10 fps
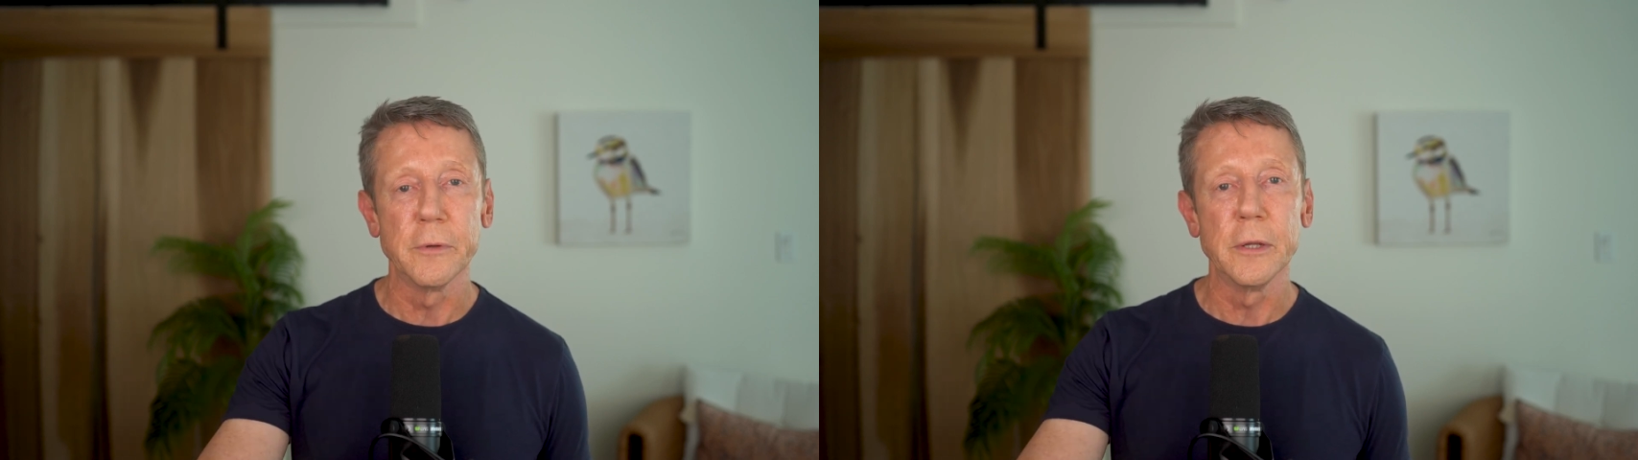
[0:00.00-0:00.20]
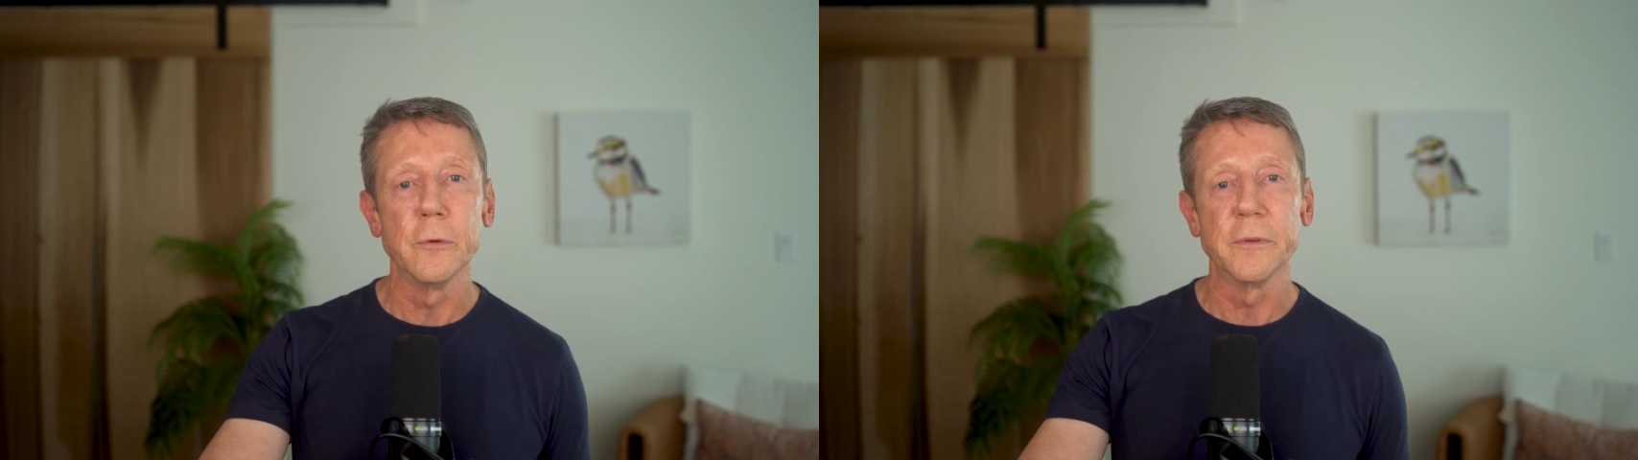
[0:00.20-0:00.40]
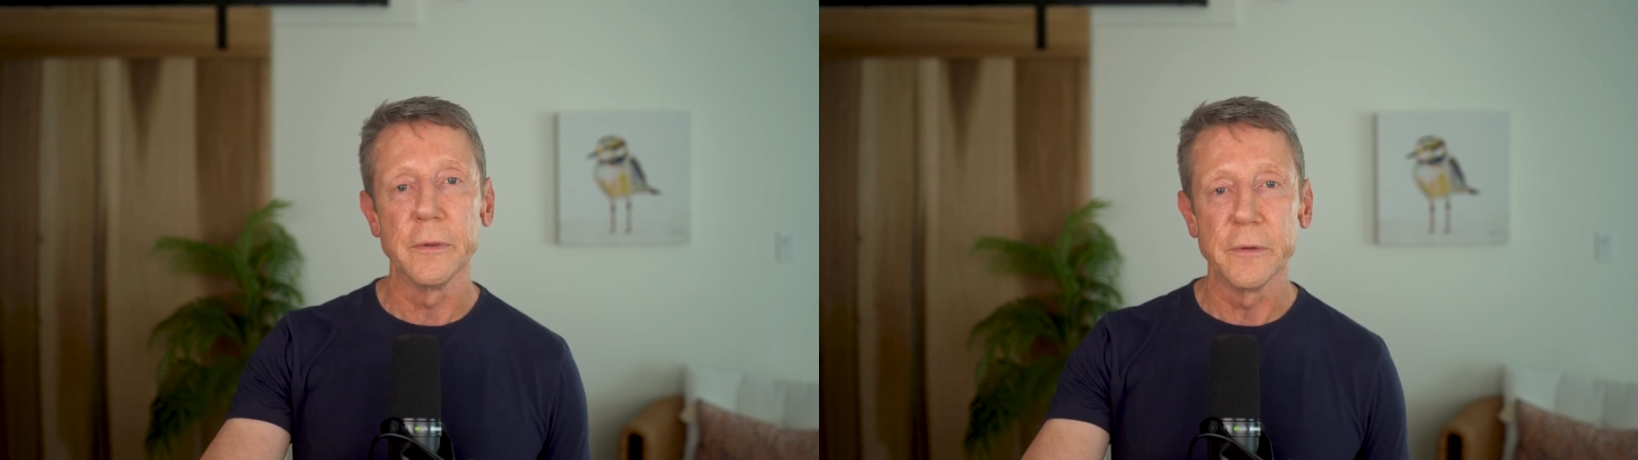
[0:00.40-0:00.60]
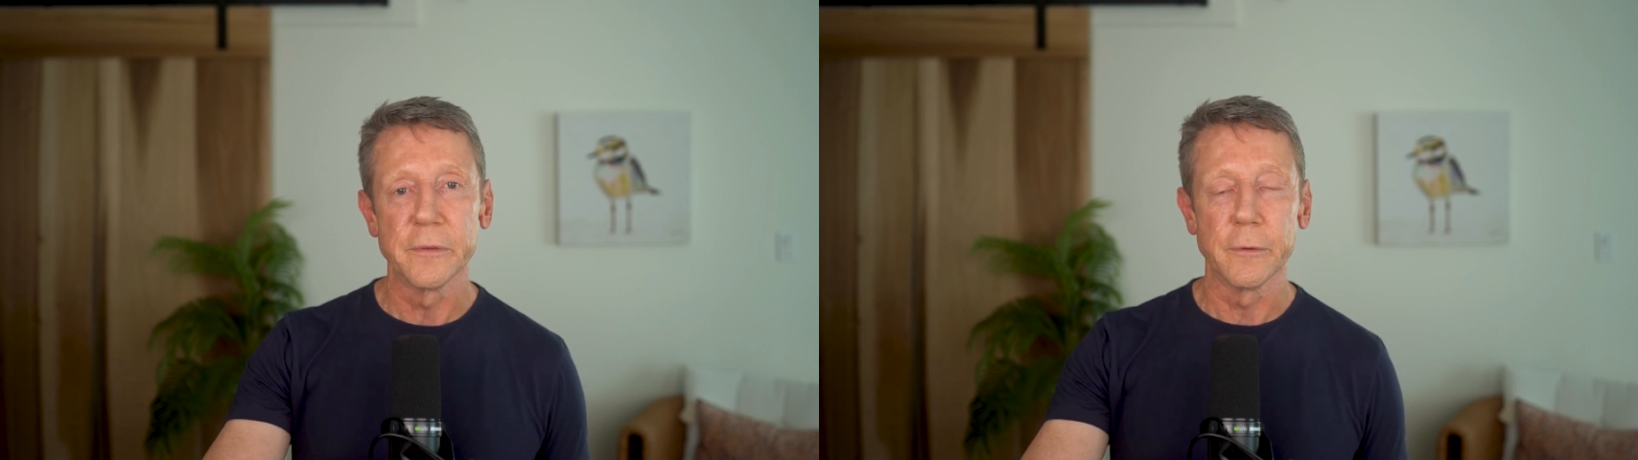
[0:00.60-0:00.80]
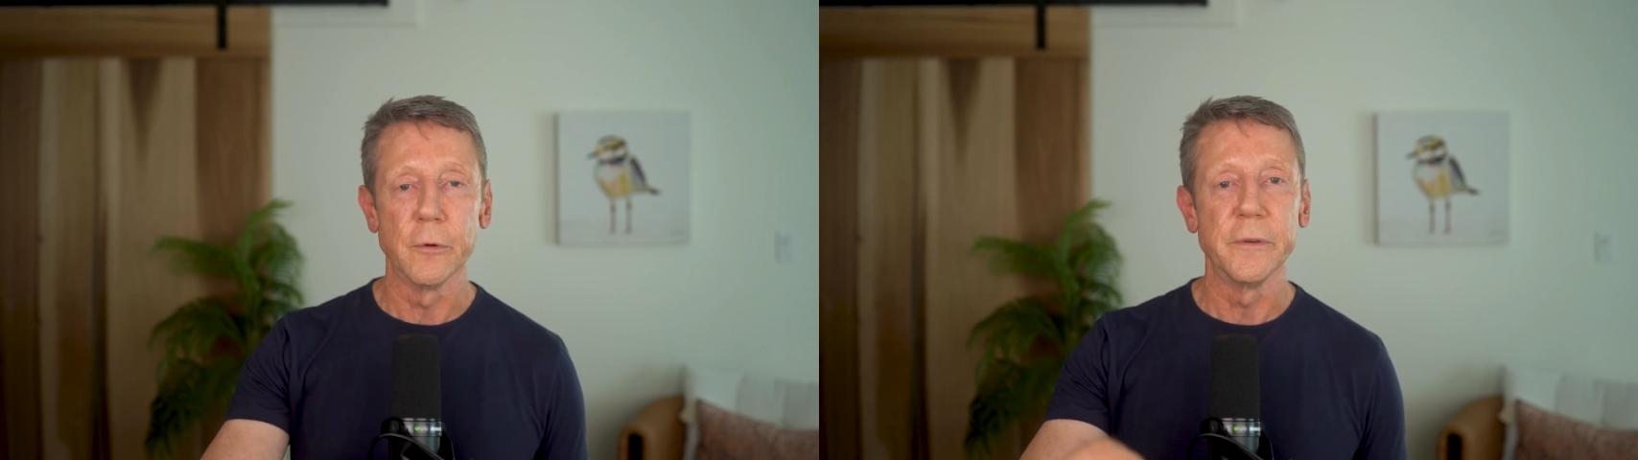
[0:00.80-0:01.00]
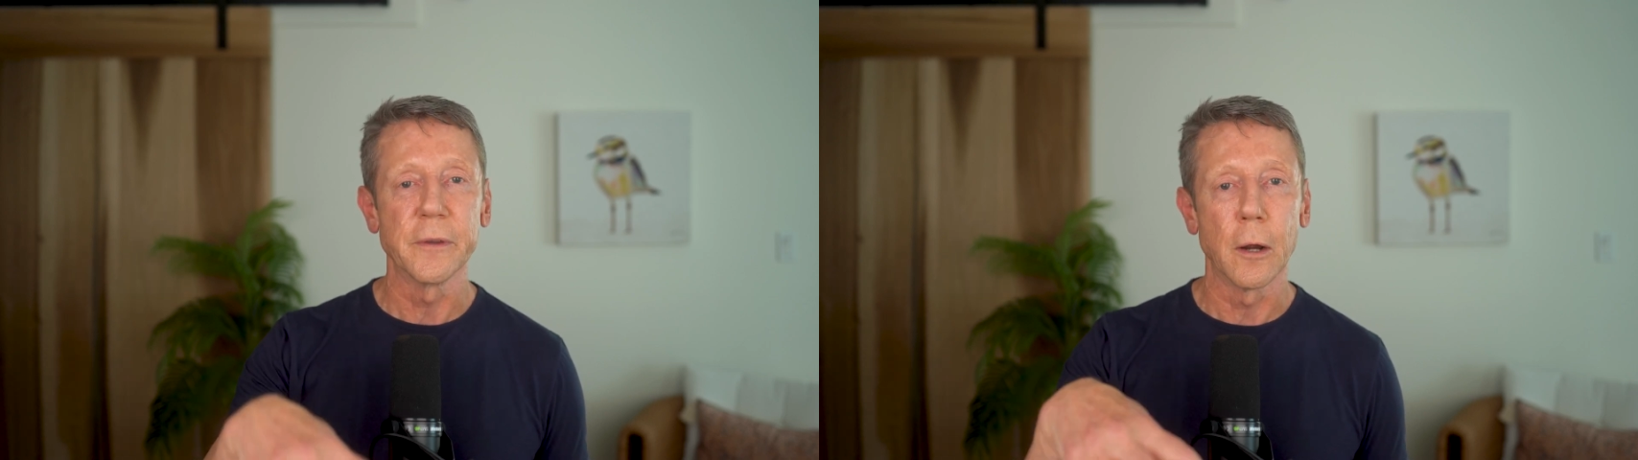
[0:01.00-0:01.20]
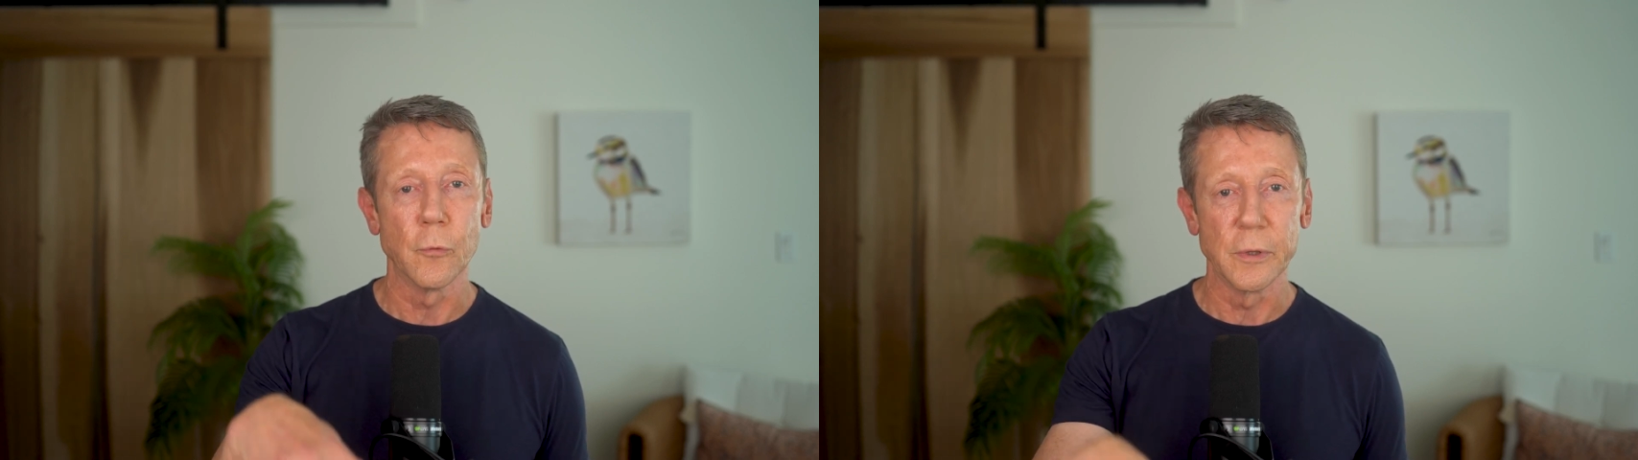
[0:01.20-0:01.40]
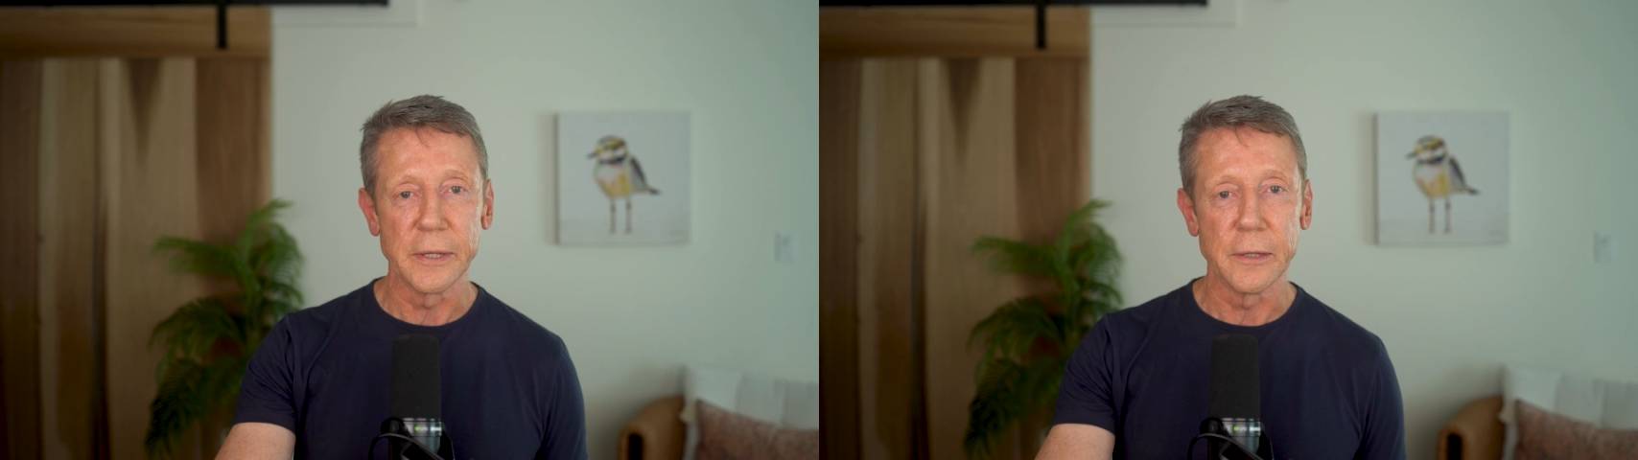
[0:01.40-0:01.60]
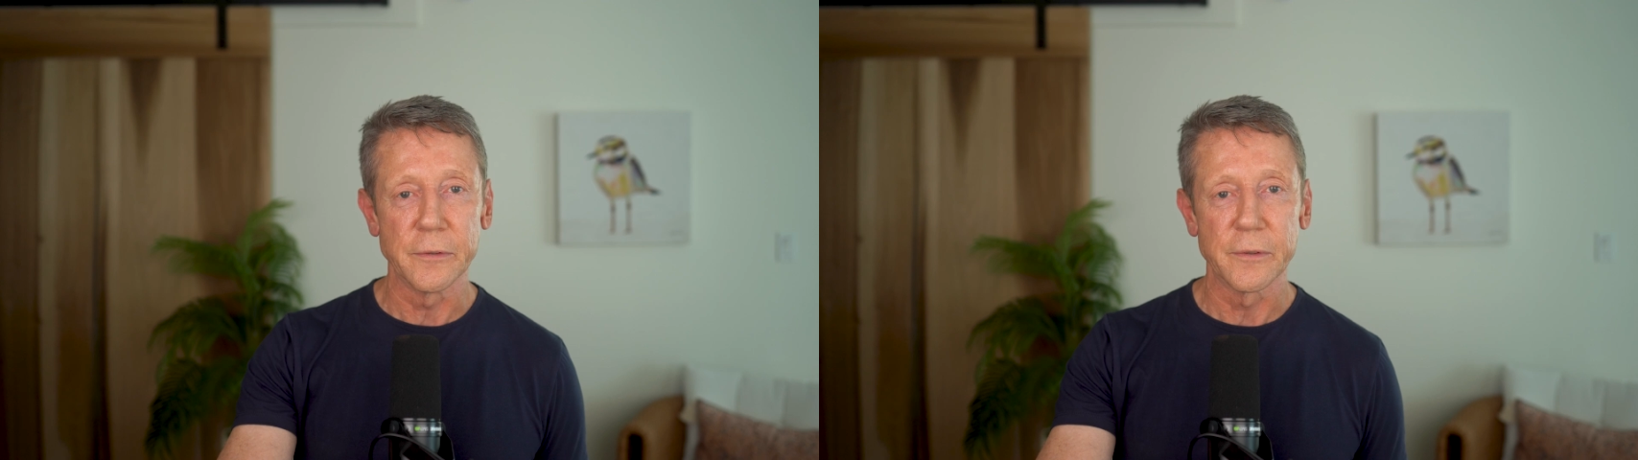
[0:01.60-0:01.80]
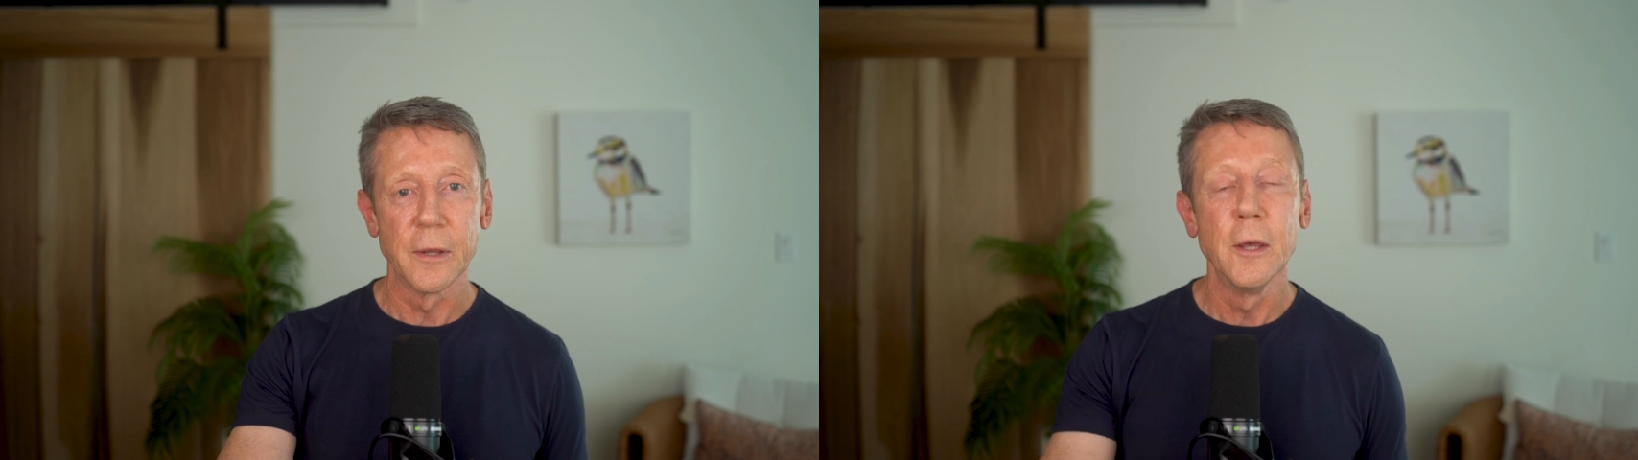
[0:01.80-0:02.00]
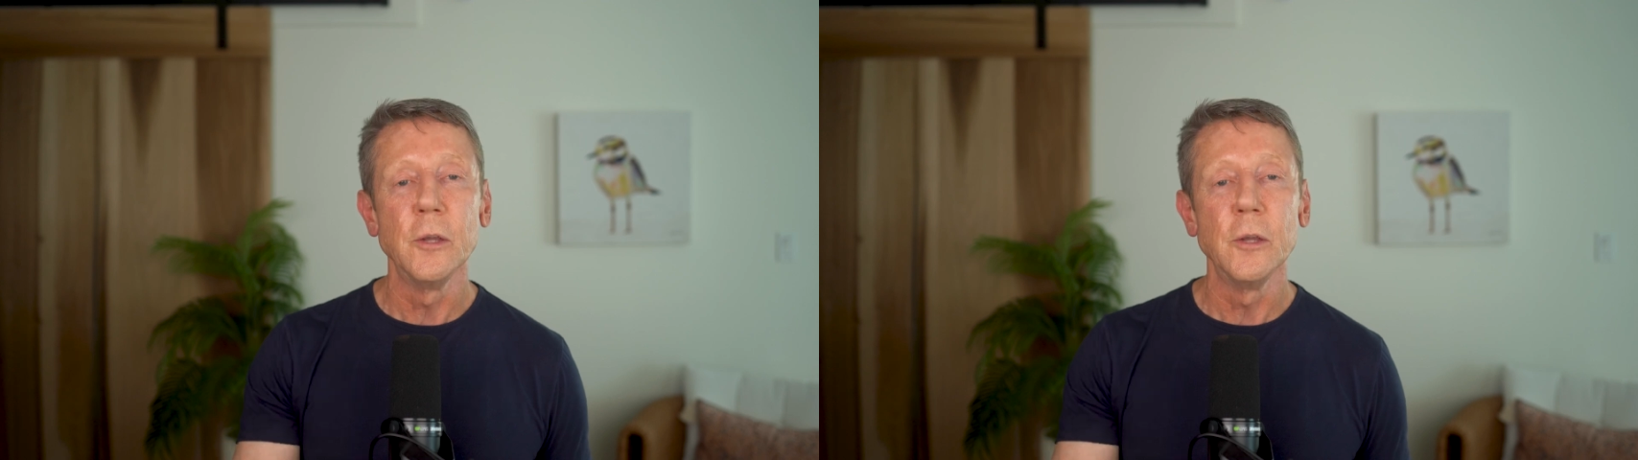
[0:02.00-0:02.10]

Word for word: videos in this series are released.